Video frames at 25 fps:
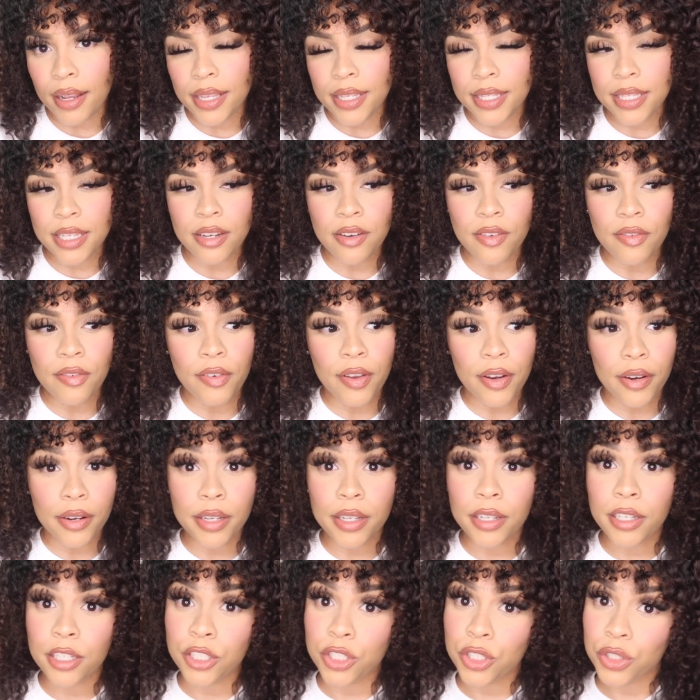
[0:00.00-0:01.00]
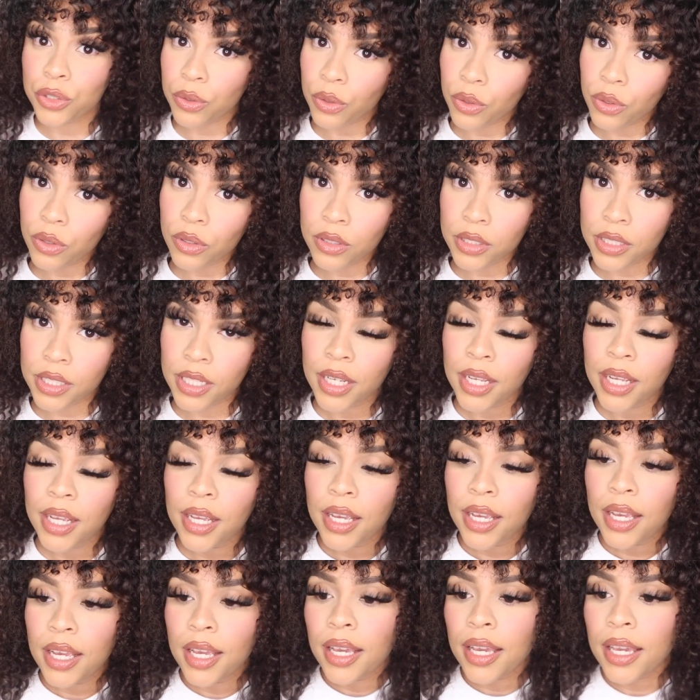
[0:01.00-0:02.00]
isn't very controlled.
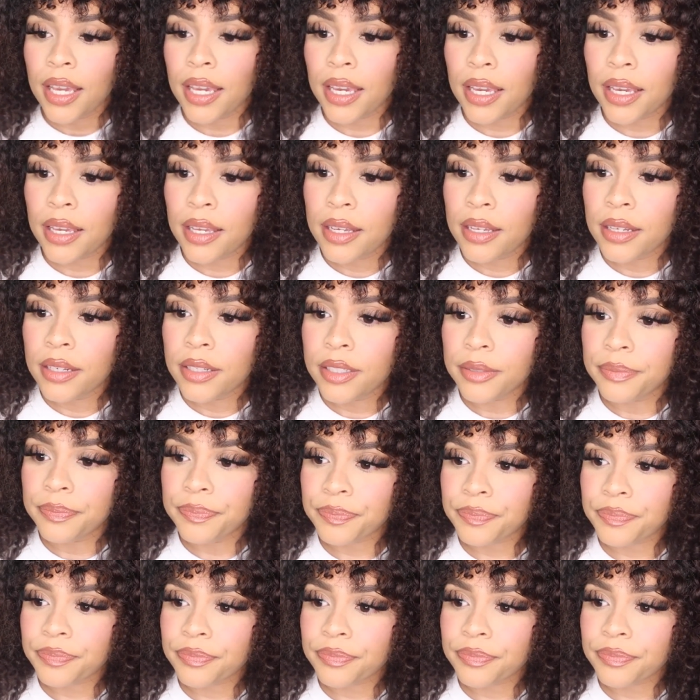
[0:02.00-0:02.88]
And